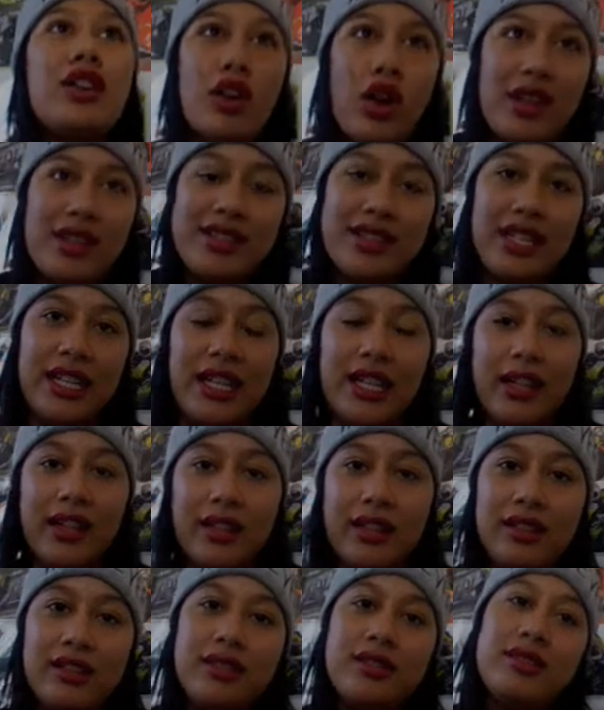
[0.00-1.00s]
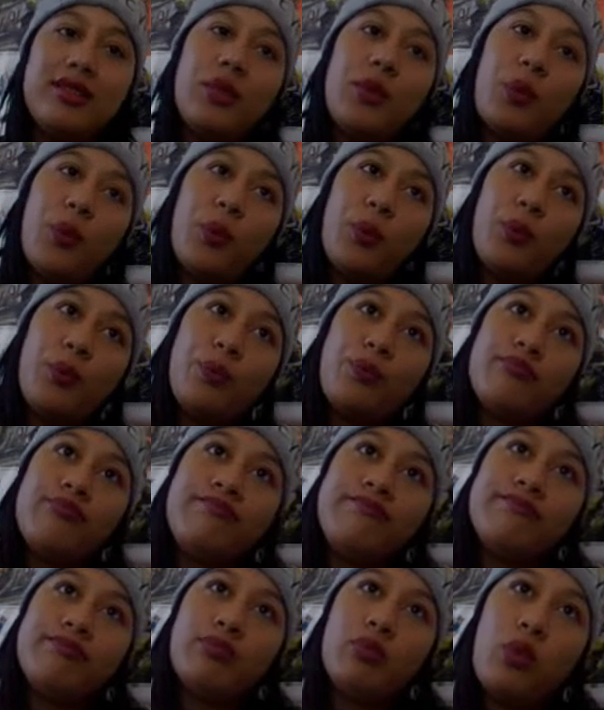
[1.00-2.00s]
Rossi
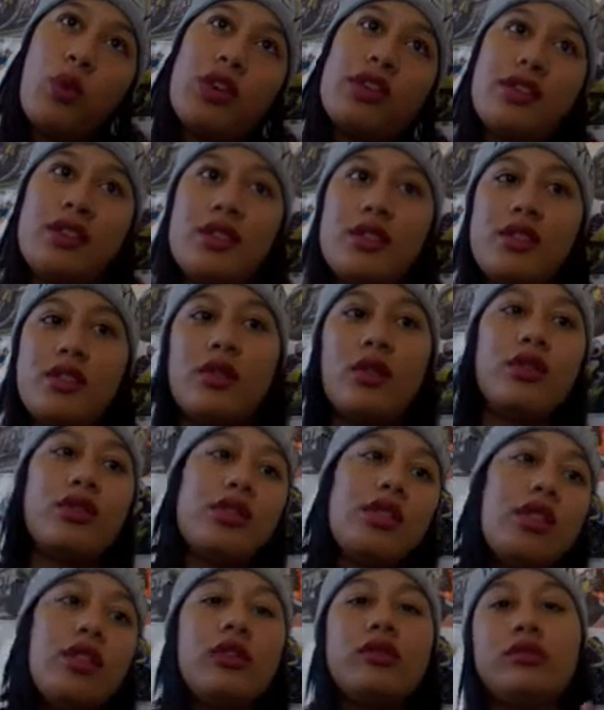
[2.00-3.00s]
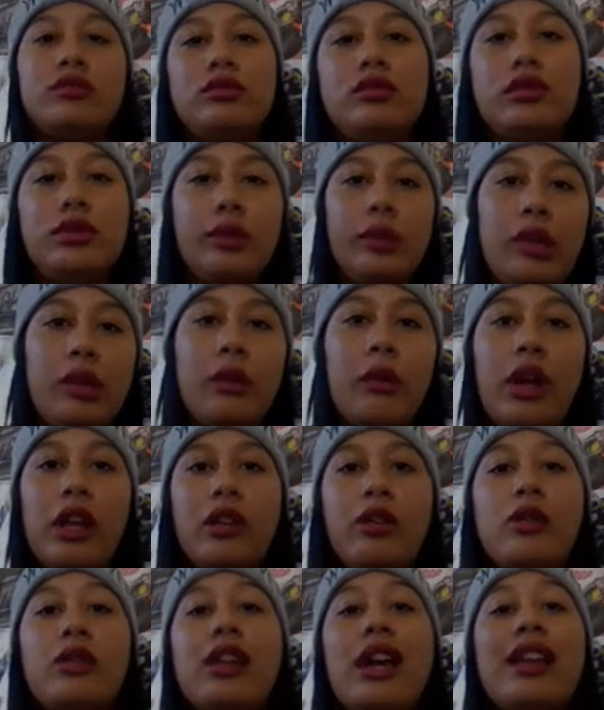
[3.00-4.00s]
was also doing
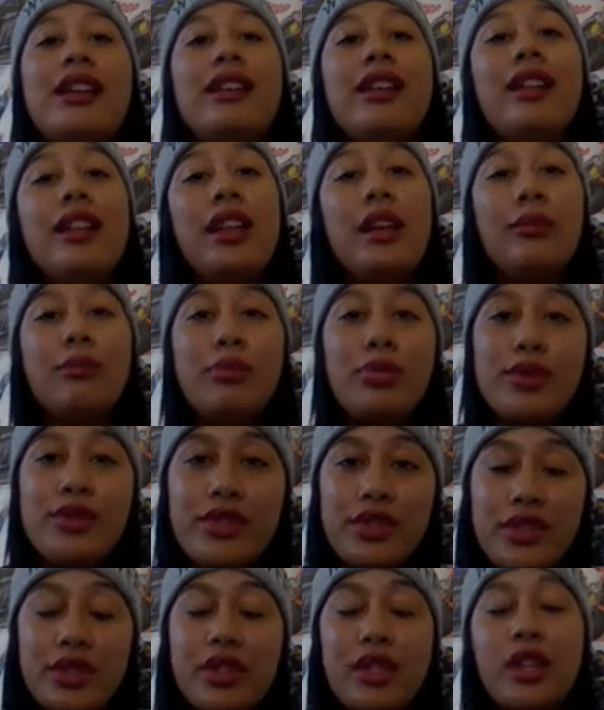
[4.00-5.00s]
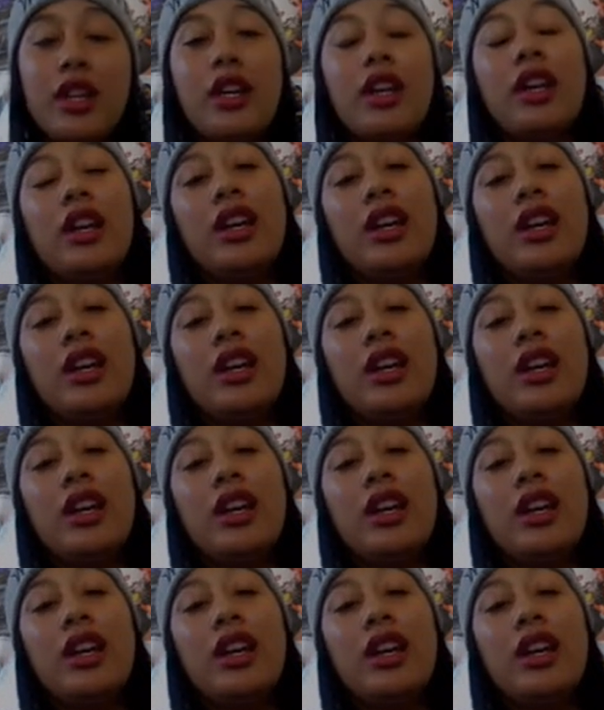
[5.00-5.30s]
quite good until he pushed